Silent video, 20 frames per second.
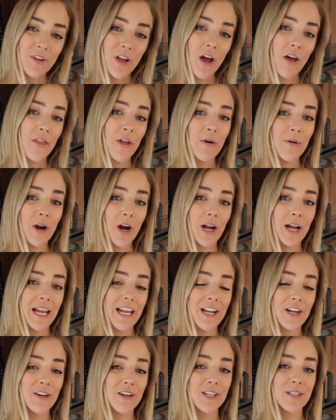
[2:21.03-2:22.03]
Although our
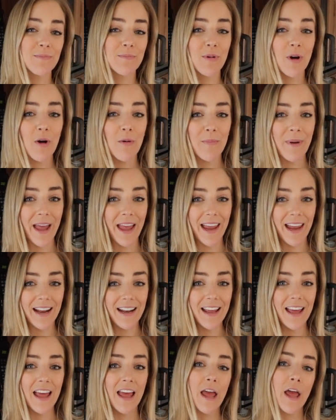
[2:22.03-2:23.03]
heater is
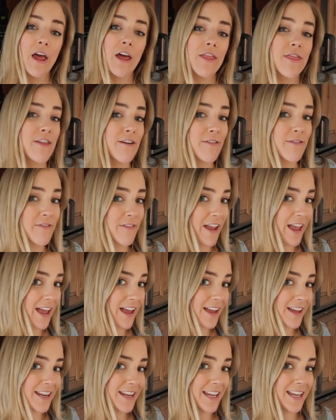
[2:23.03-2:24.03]
propane, the
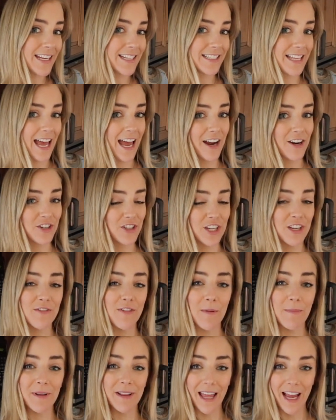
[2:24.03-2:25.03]
fan is actually
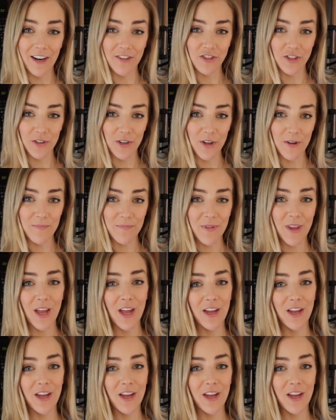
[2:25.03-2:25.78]
from electrical.